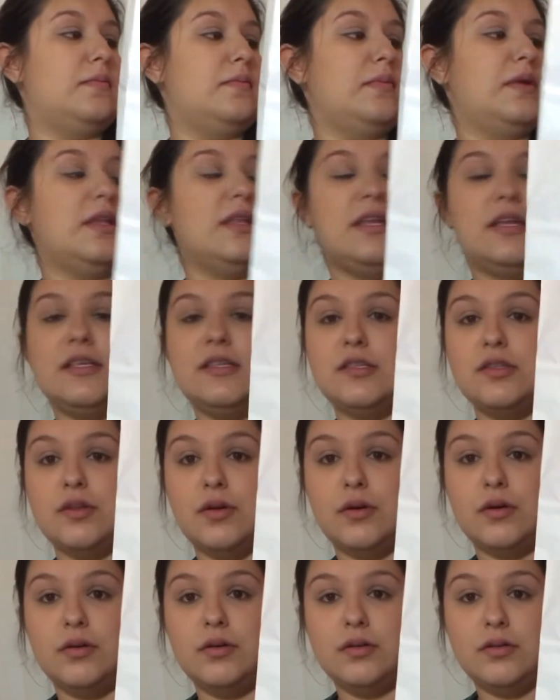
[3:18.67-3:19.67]

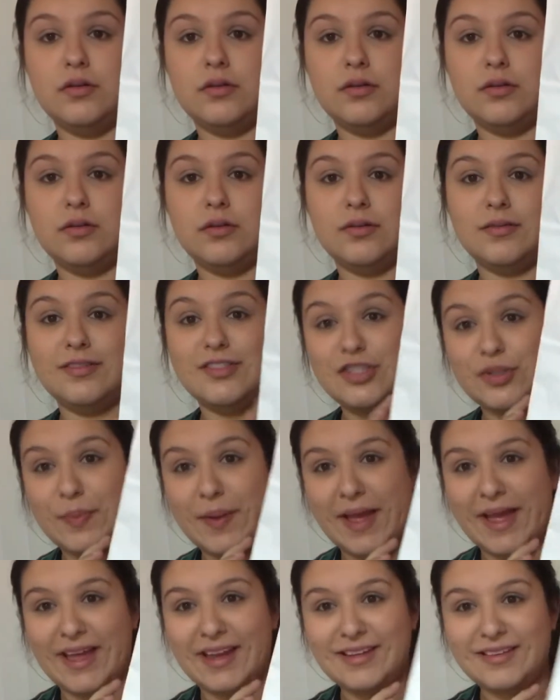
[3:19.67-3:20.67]
Miniso,
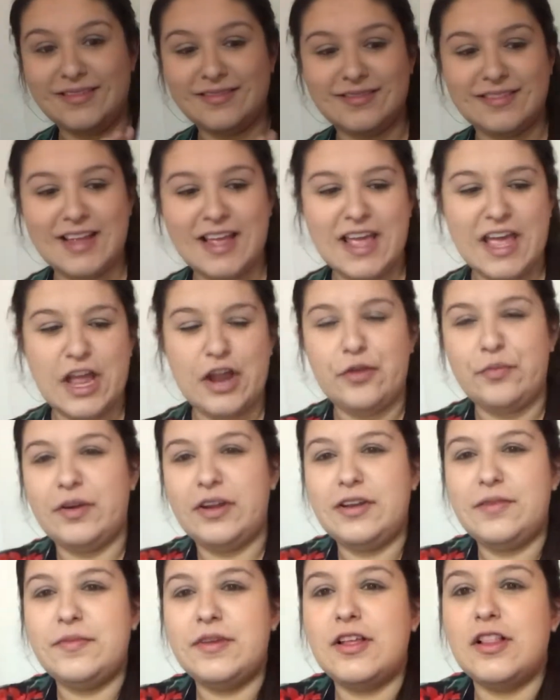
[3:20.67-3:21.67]
Japan. It
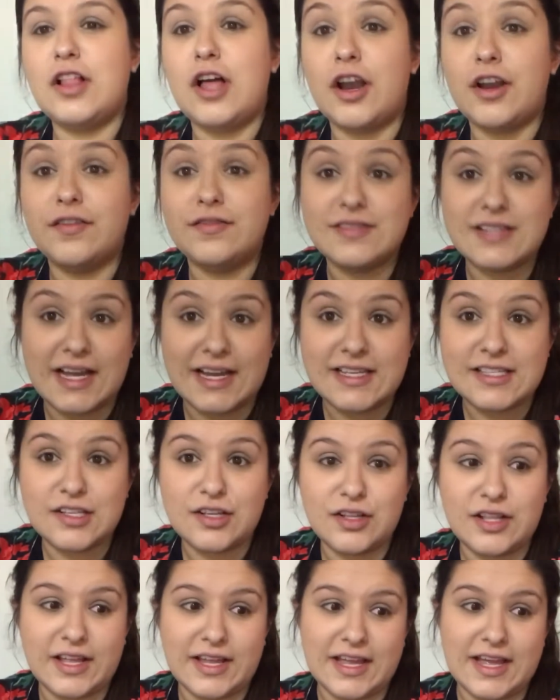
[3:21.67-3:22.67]
reminded me a lot of
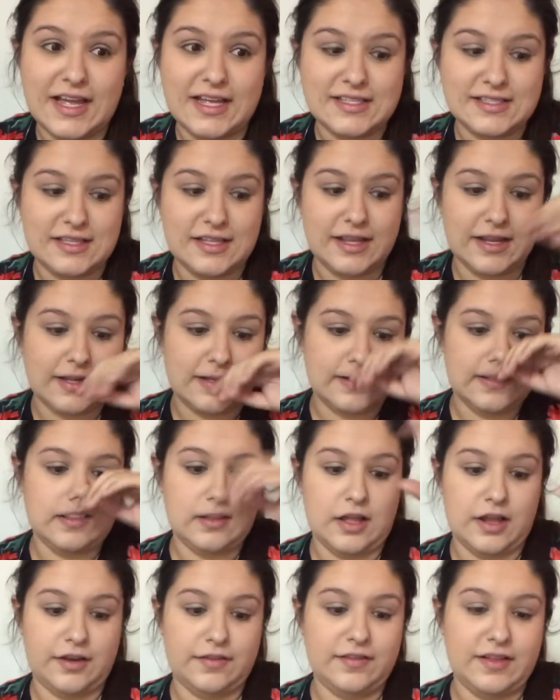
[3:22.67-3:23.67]
Daiso. Like it has like a
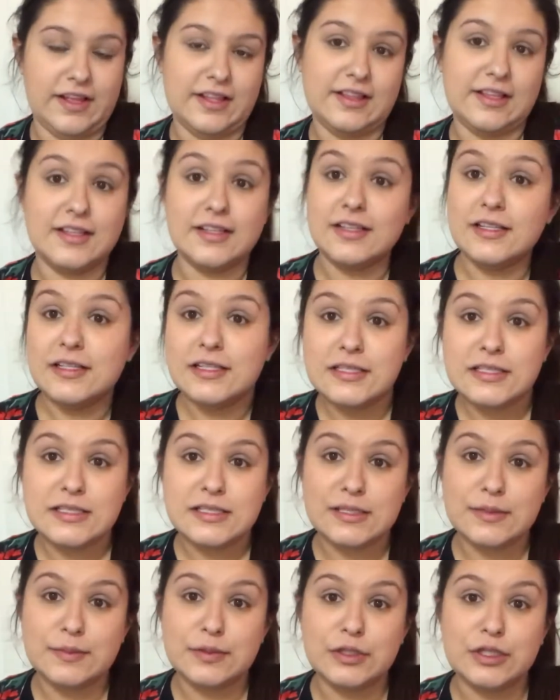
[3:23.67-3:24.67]
lot of like the
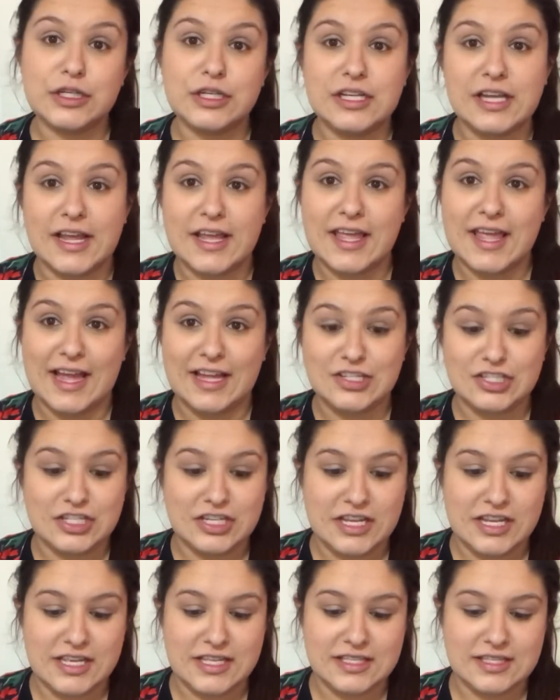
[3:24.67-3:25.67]
similar like
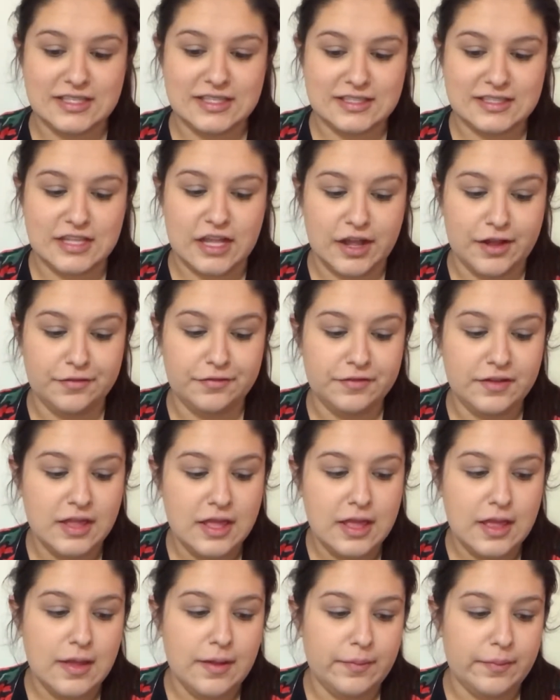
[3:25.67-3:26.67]
gadgety stuff.
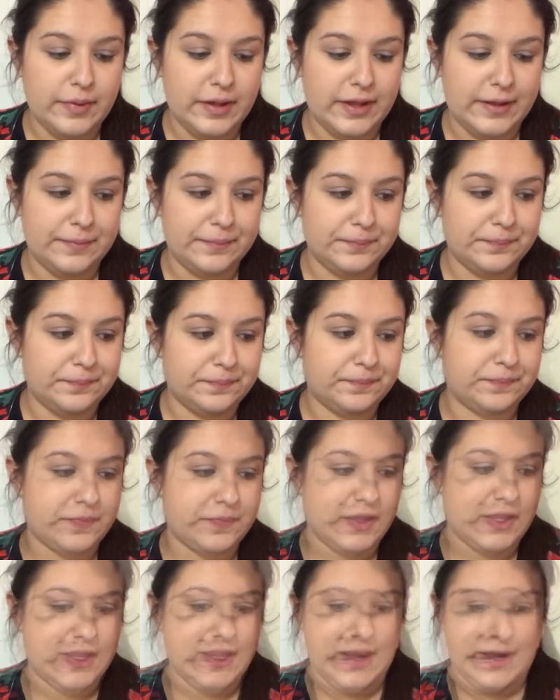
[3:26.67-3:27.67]
But
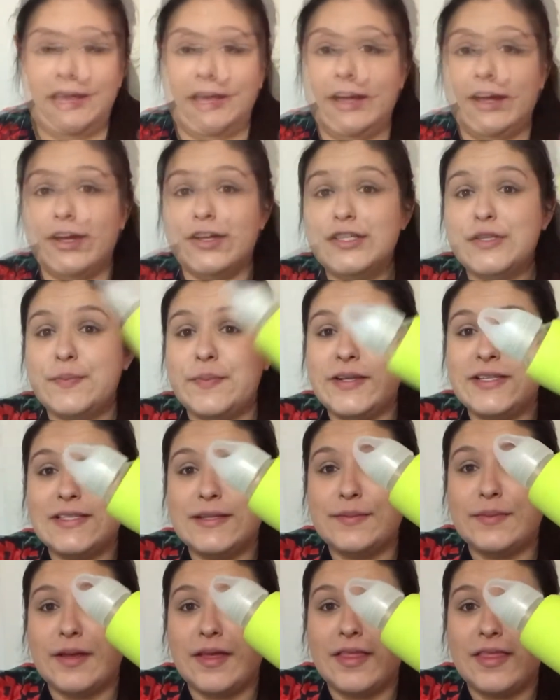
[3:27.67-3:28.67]
then yeah. I also picked
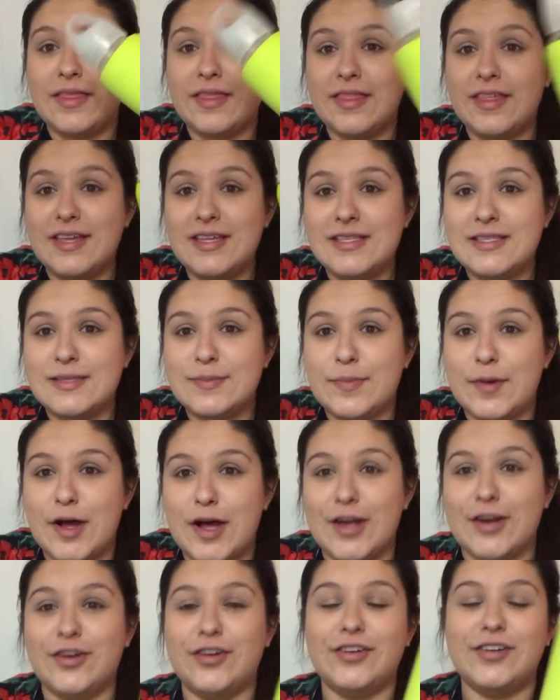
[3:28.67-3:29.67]
up this
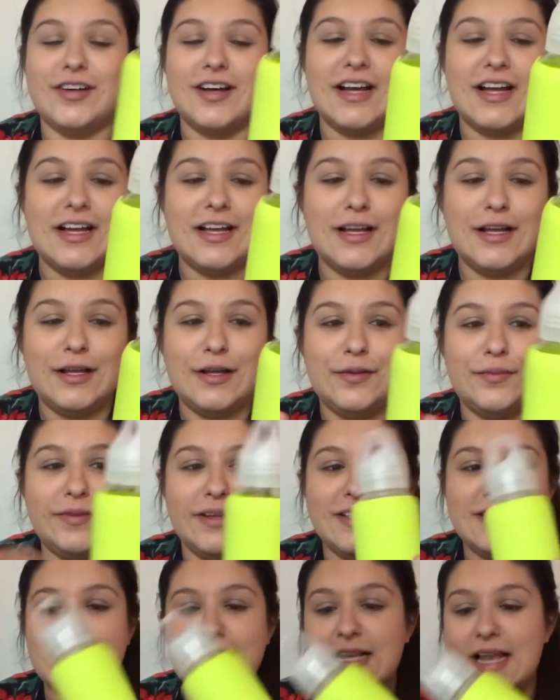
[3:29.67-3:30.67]
bottle. Um,
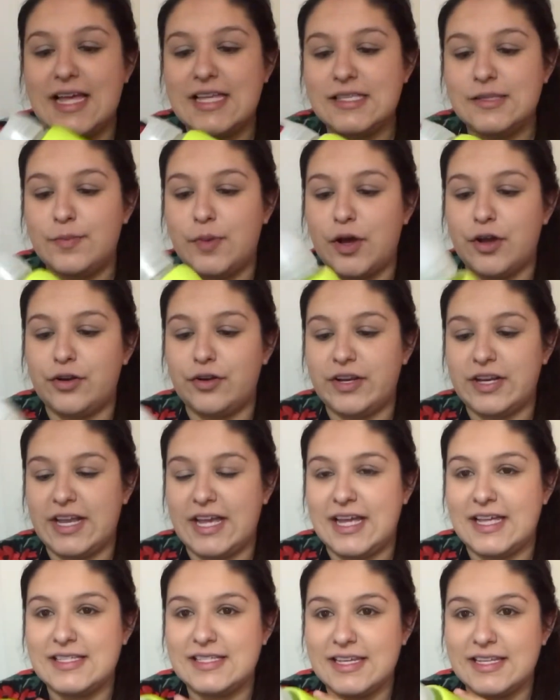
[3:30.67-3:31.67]
it's a glass bottle and it
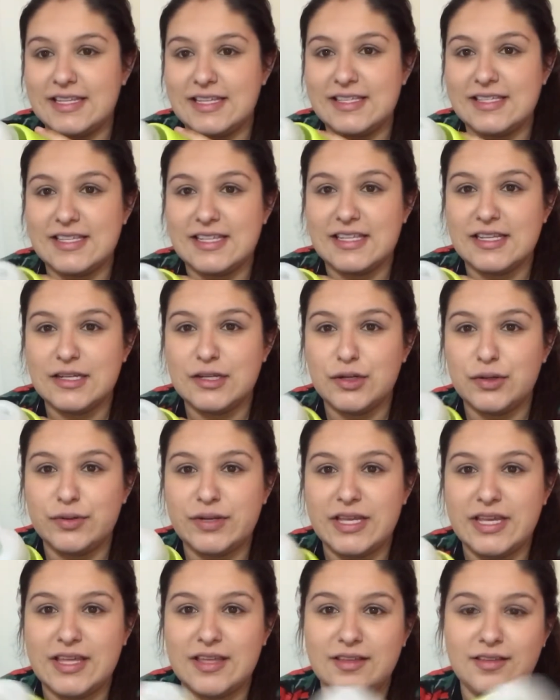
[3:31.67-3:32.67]
has like the
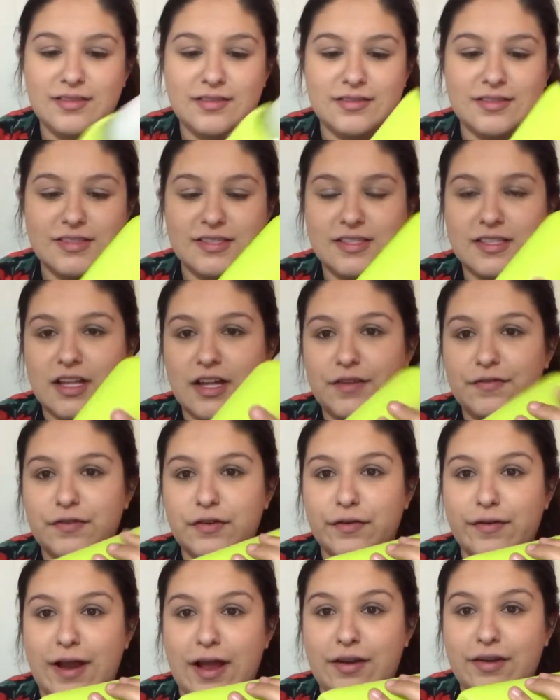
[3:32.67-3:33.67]
silicone stuff
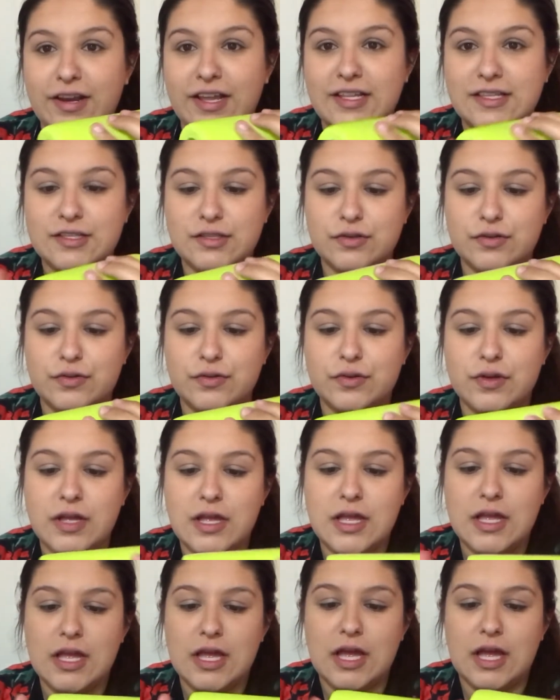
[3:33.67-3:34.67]
around it to
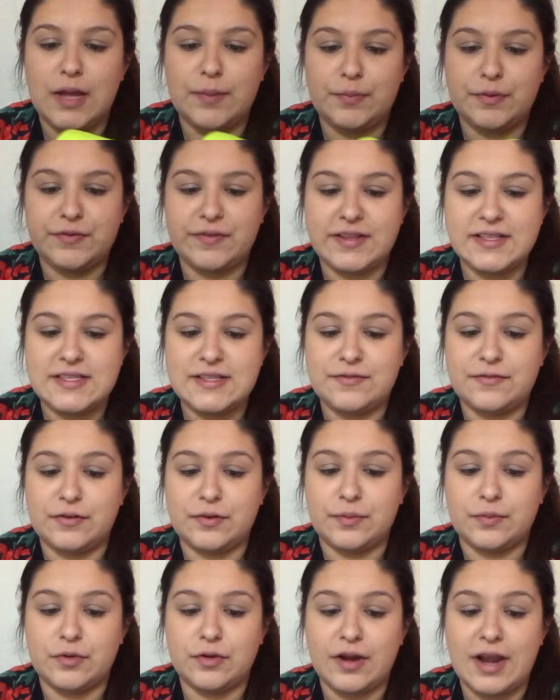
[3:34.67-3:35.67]
uh, prevent it
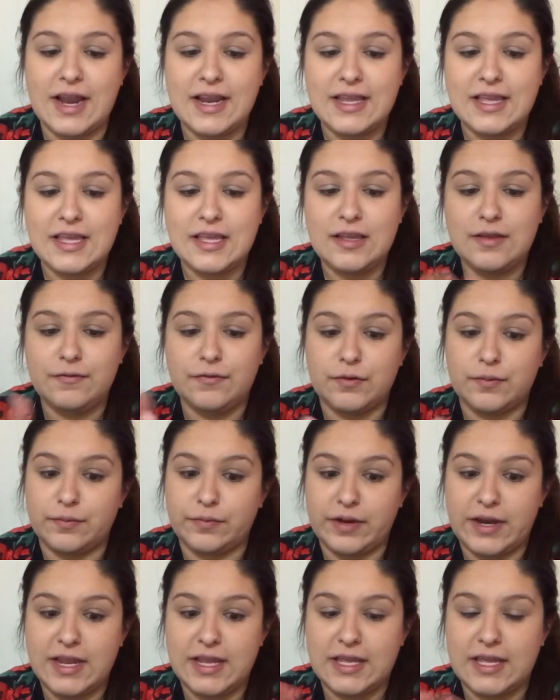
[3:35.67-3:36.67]
from cracking, from
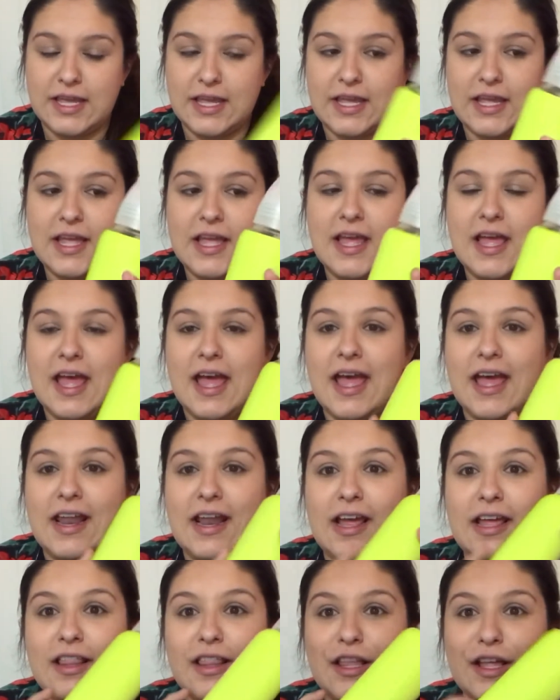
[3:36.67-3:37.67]
breaking. And
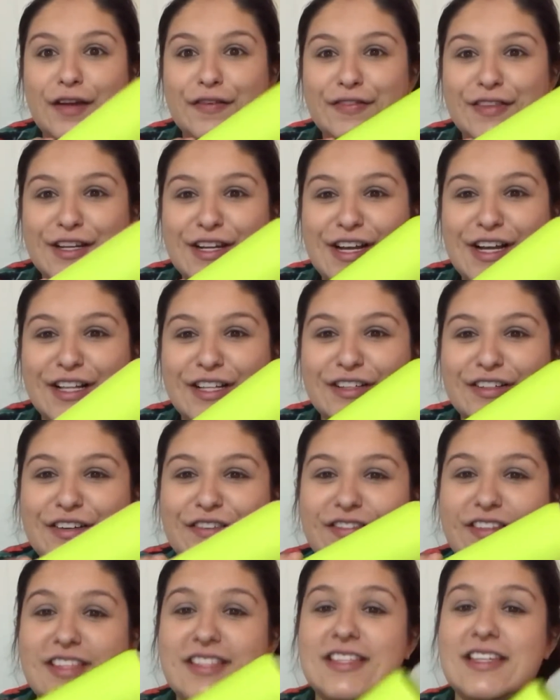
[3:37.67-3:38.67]
I love the color
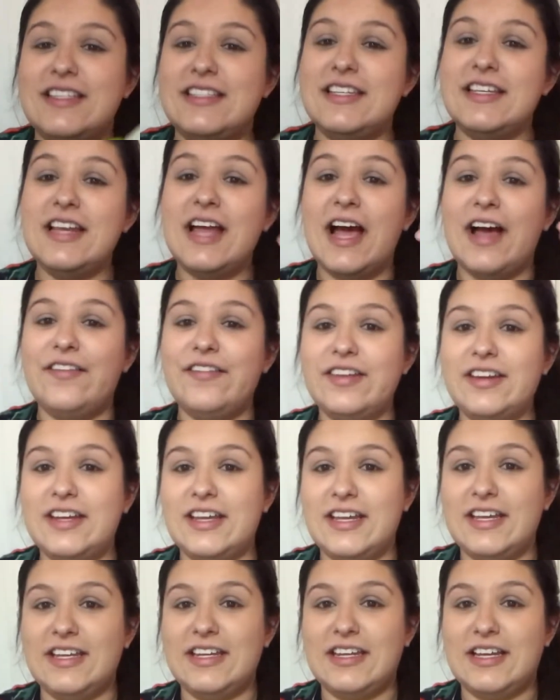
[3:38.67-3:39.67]
of this. They did have it
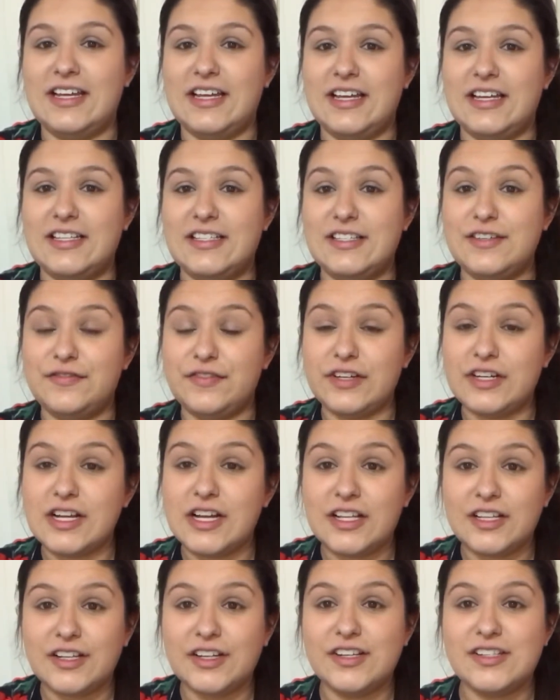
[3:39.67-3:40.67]
in uh, different
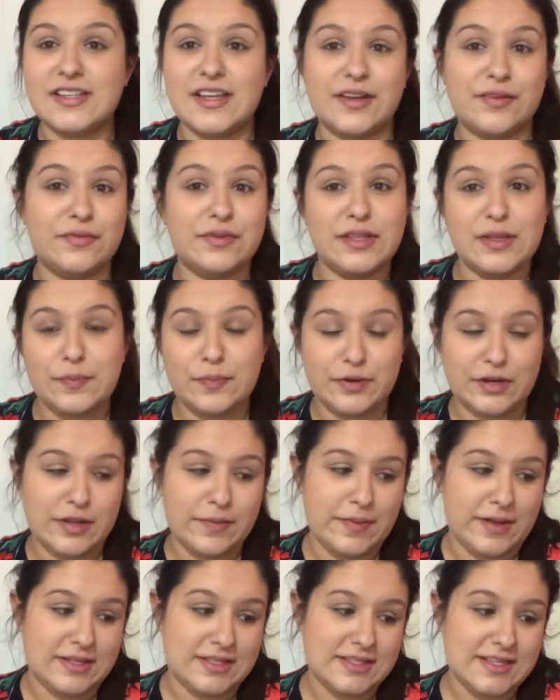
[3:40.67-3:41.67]
colors, like really pretty
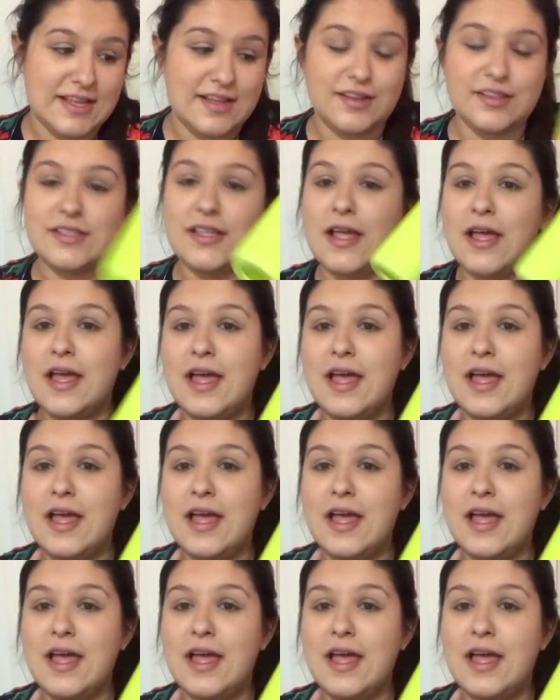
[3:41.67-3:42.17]
pastels.